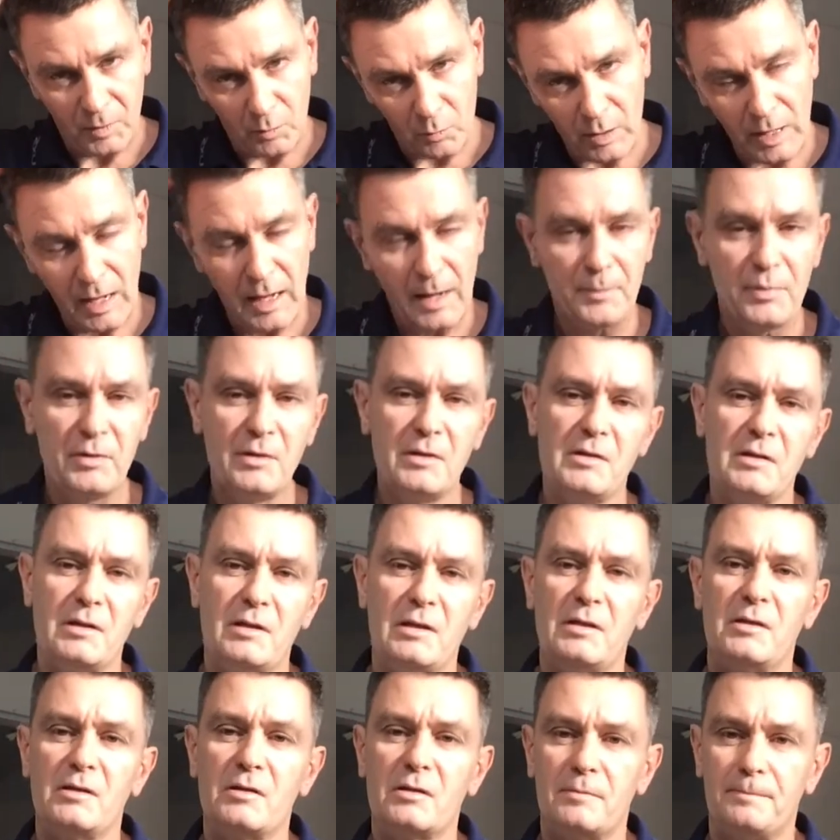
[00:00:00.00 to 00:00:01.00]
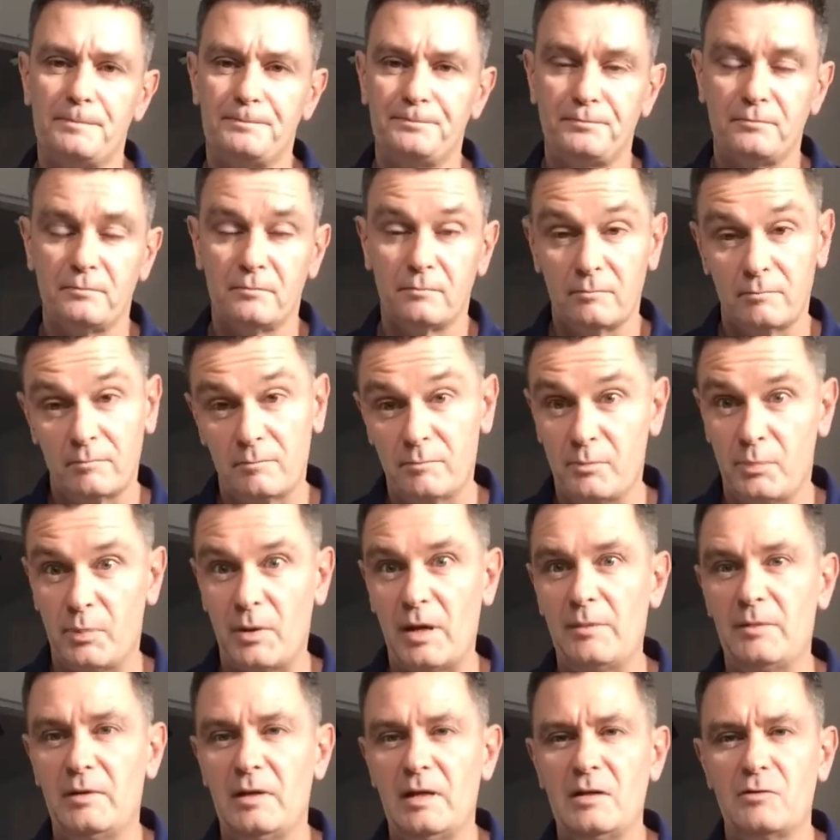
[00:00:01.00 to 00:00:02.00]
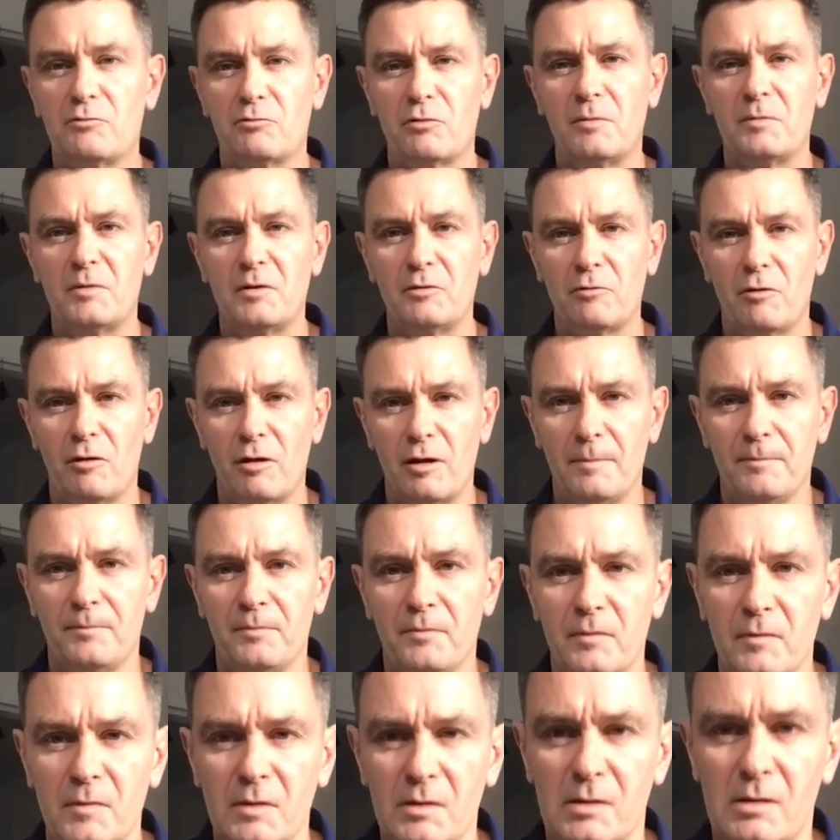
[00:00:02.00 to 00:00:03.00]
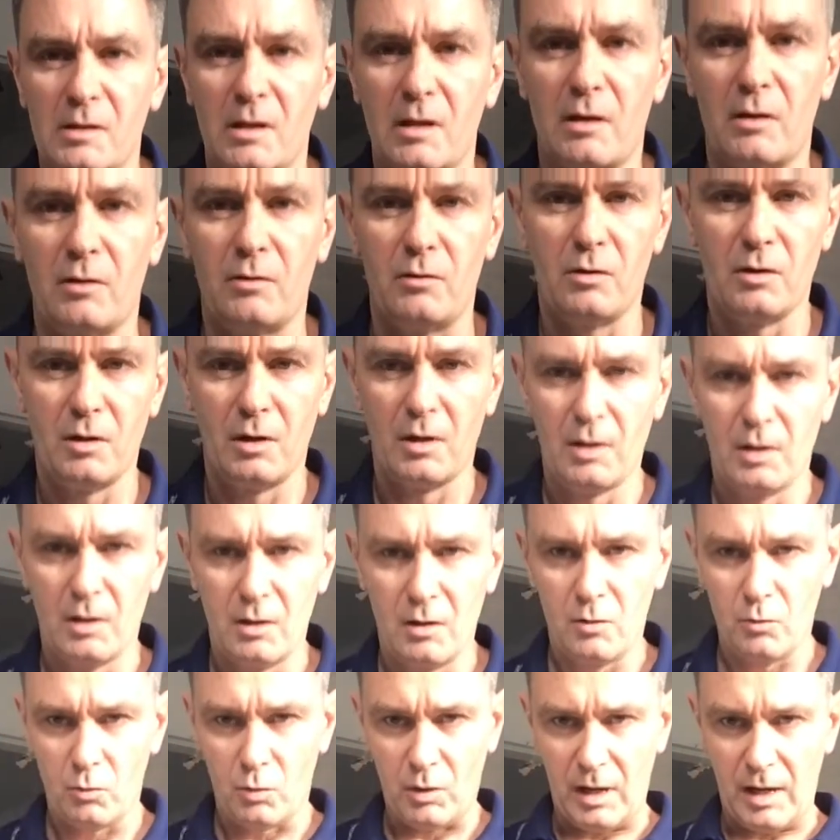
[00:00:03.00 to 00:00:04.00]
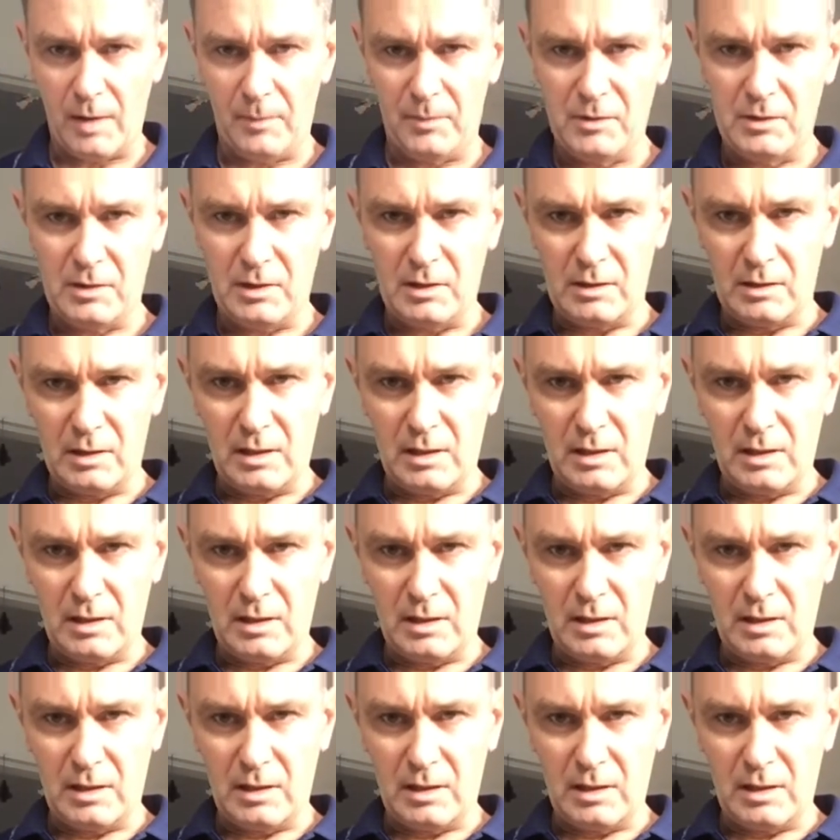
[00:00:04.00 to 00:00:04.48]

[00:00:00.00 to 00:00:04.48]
what happens is baby needs room to grow, so what happens is